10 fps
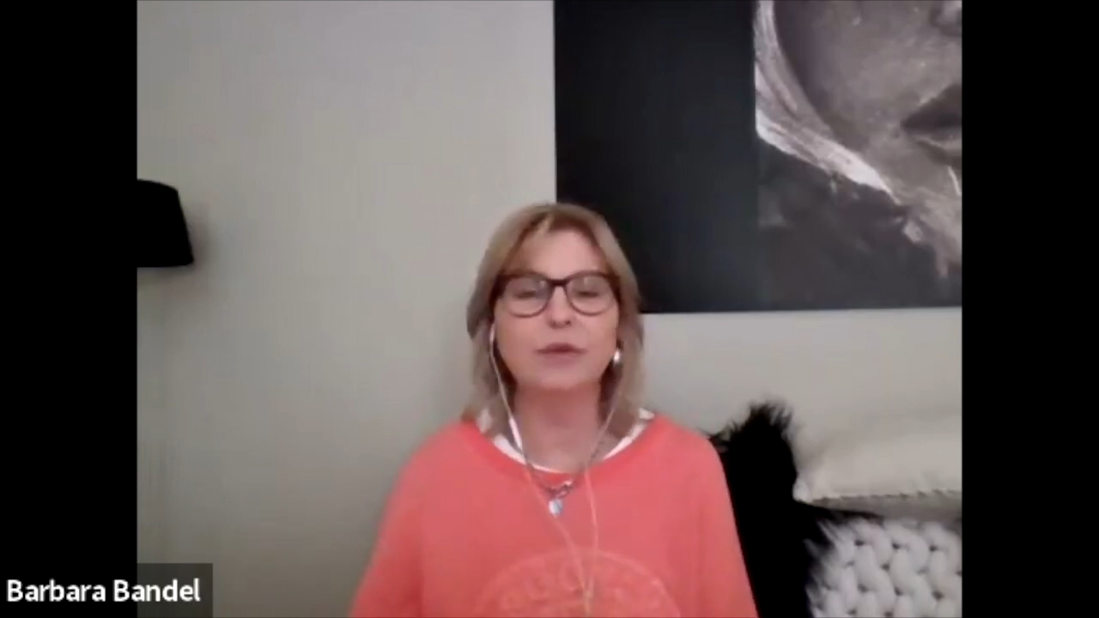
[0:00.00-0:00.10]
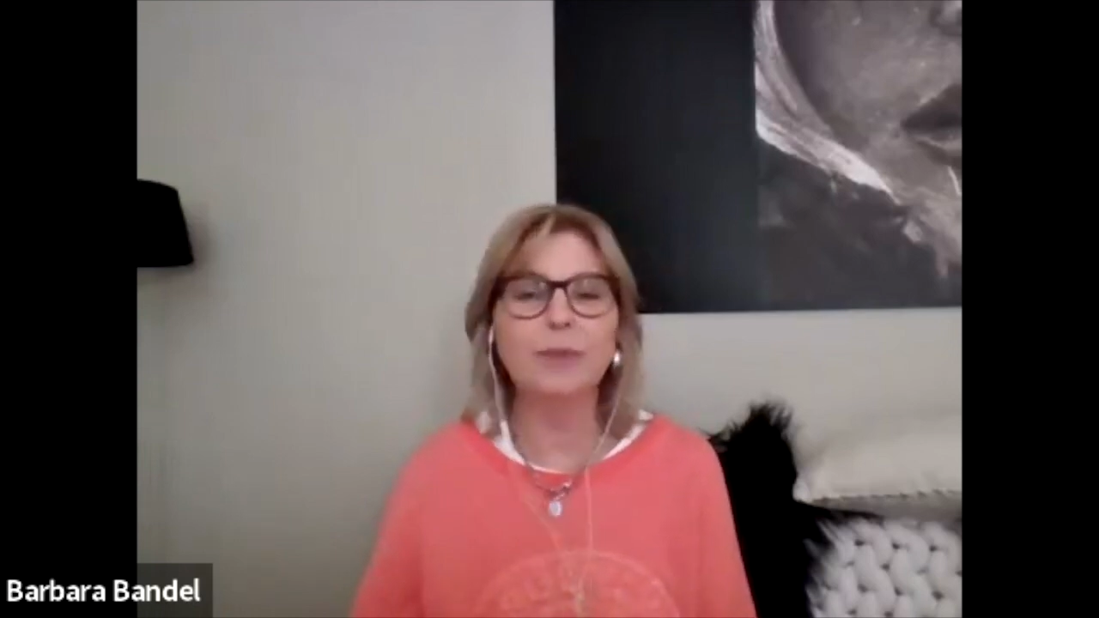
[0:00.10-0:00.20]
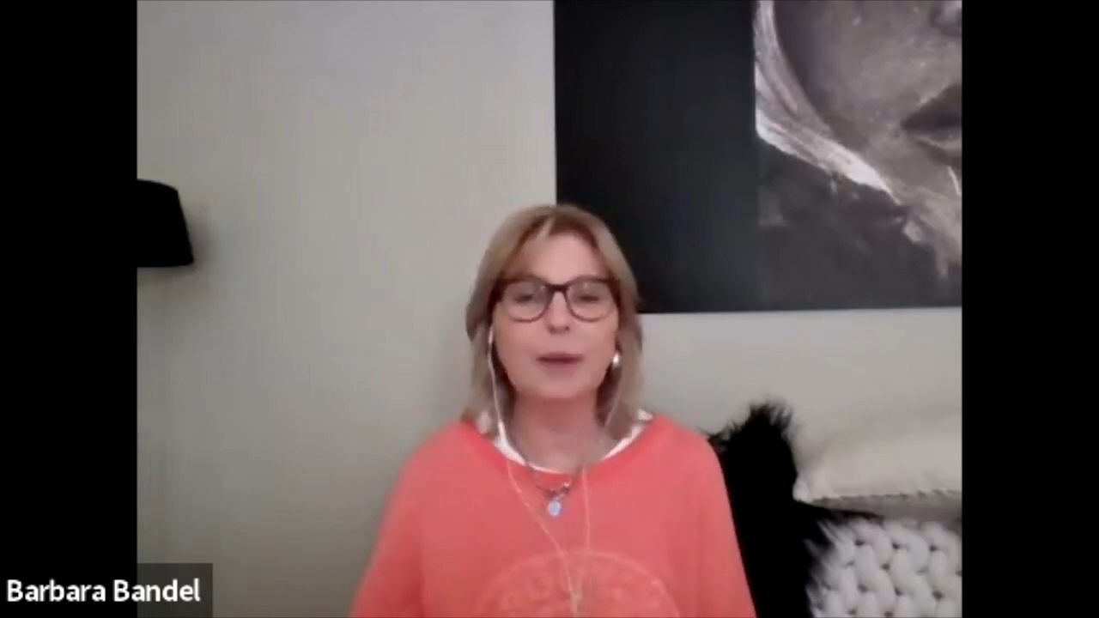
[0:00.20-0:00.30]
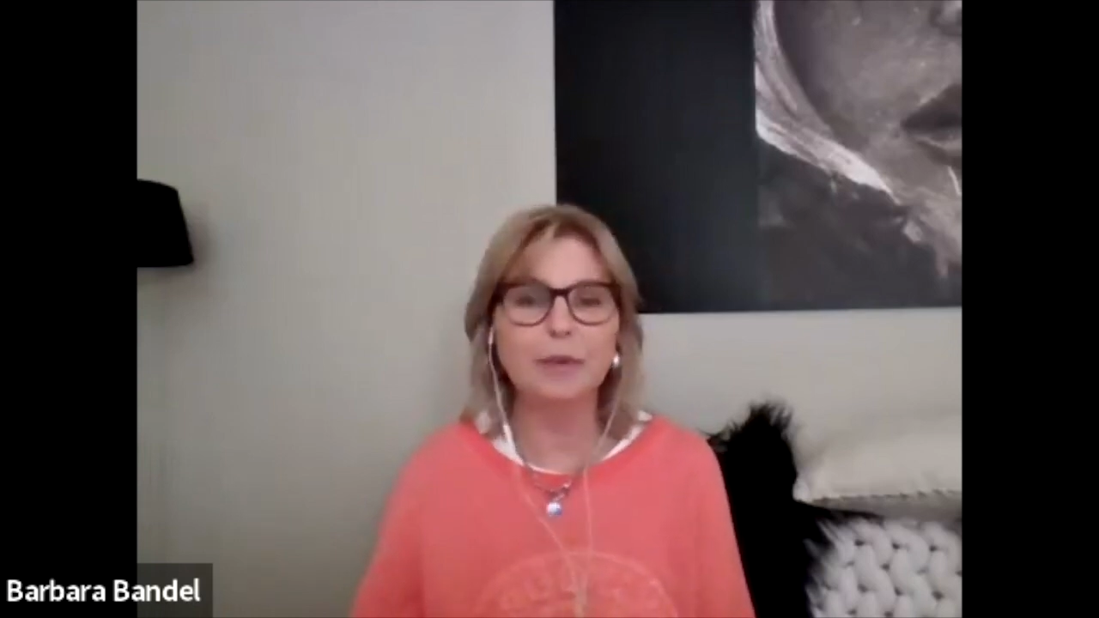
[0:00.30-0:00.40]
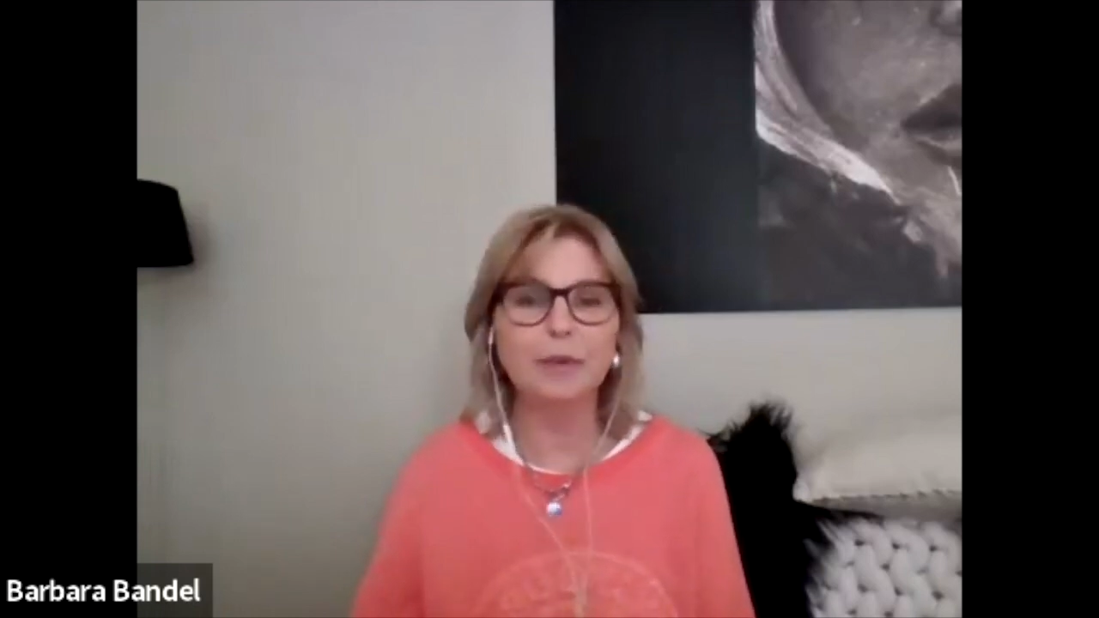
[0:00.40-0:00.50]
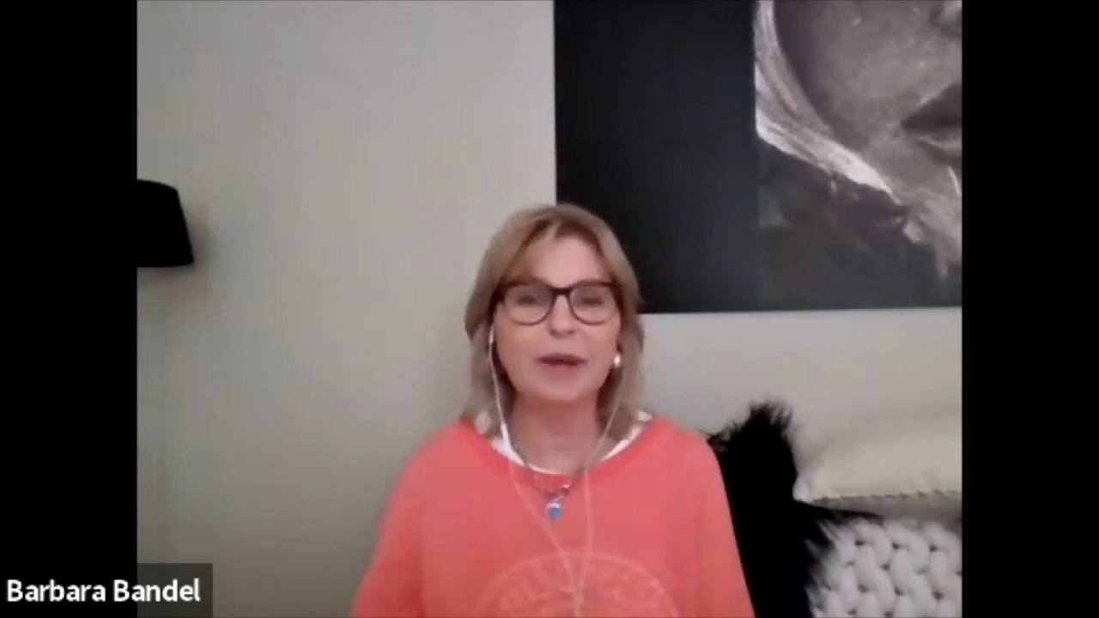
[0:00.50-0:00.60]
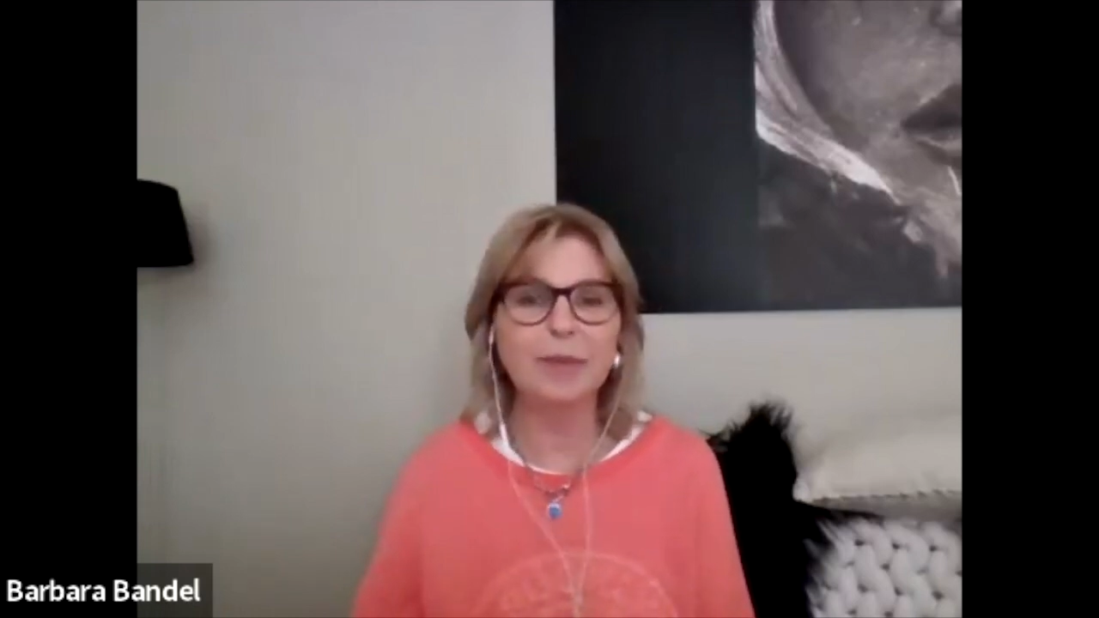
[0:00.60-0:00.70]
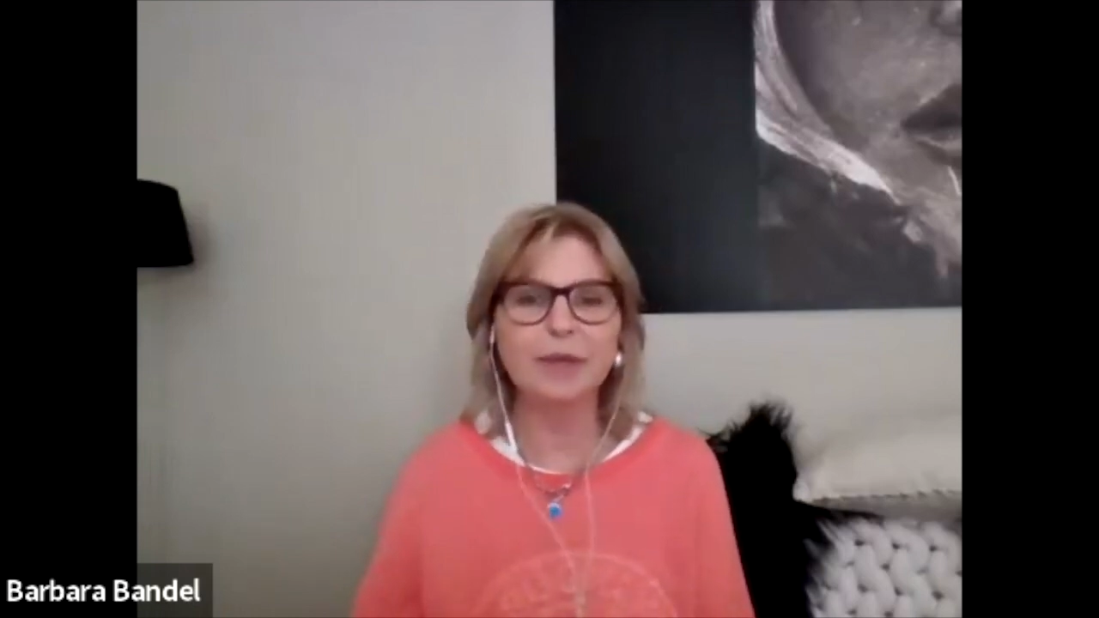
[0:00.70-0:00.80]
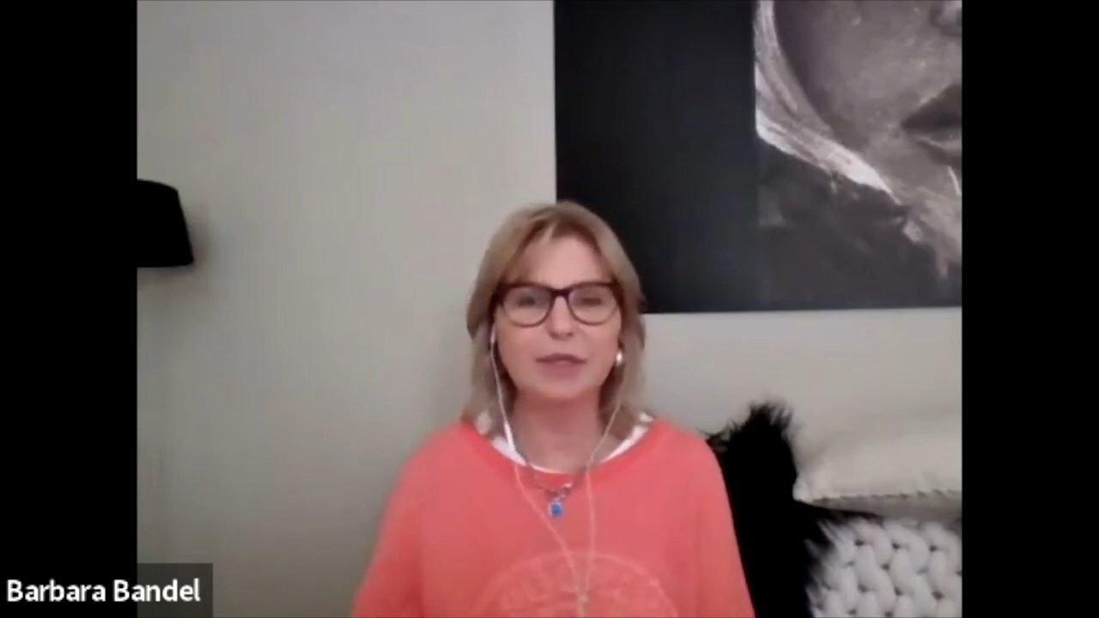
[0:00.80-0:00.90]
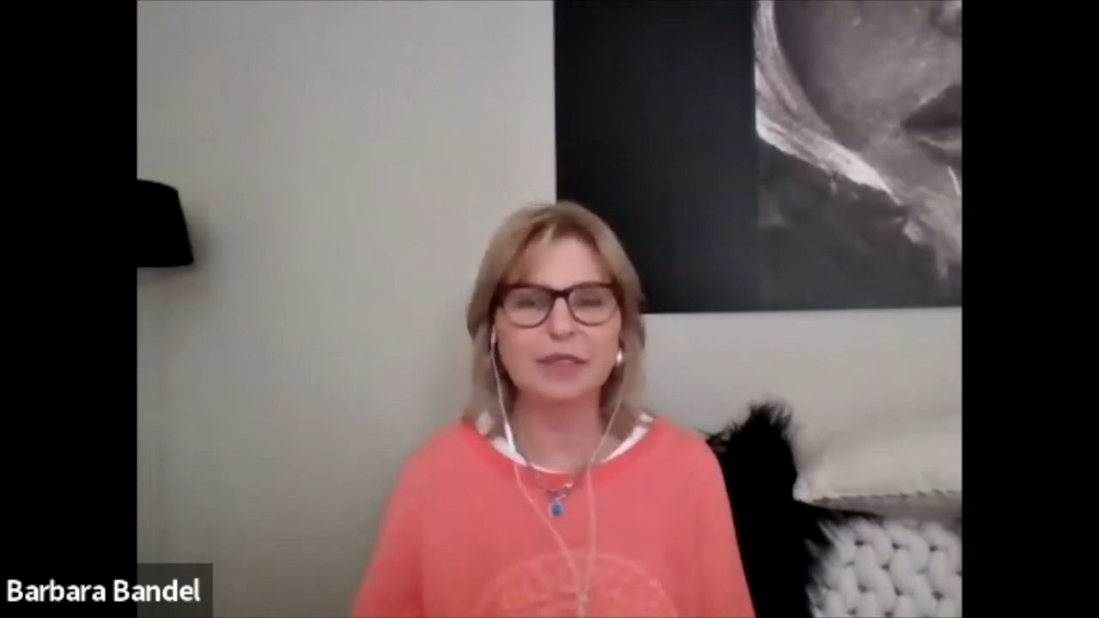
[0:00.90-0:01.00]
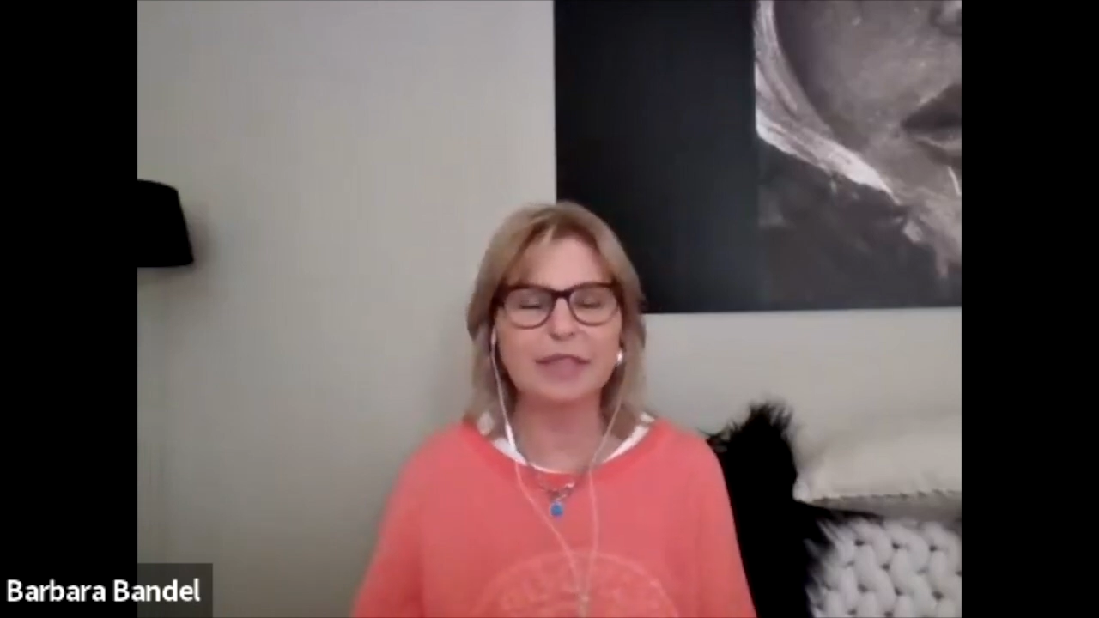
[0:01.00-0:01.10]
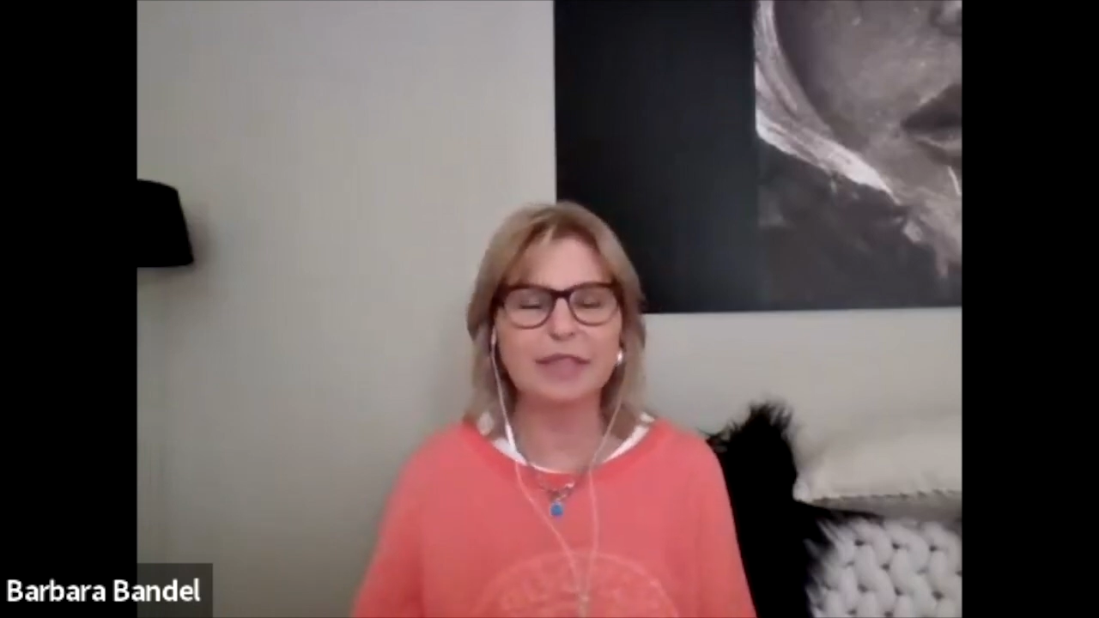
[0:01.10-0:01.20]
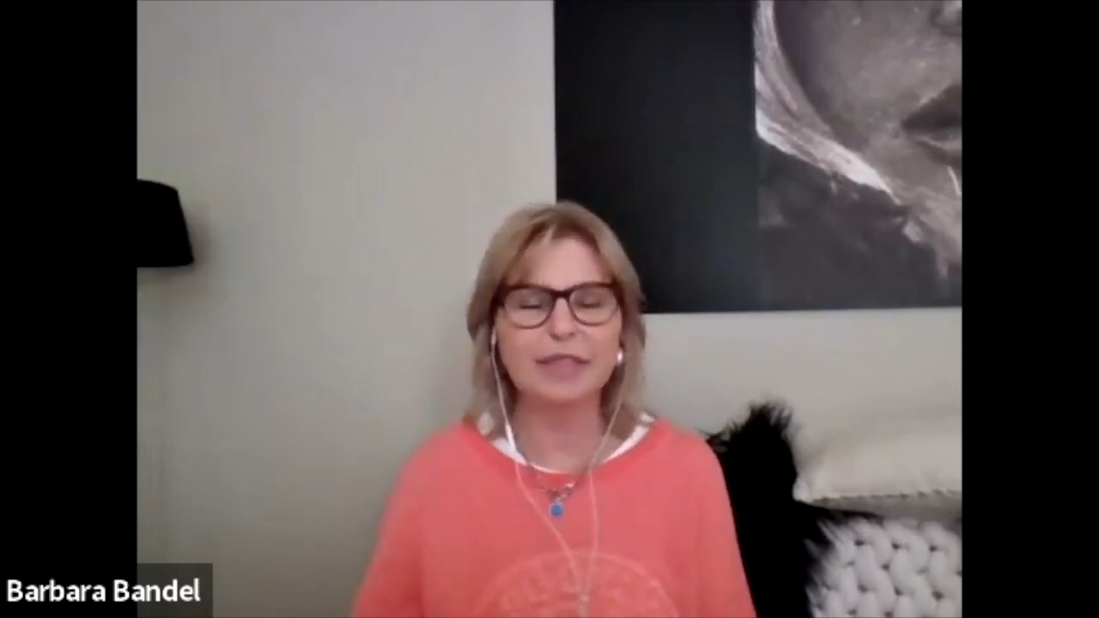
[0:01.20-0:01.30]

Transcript: remember them because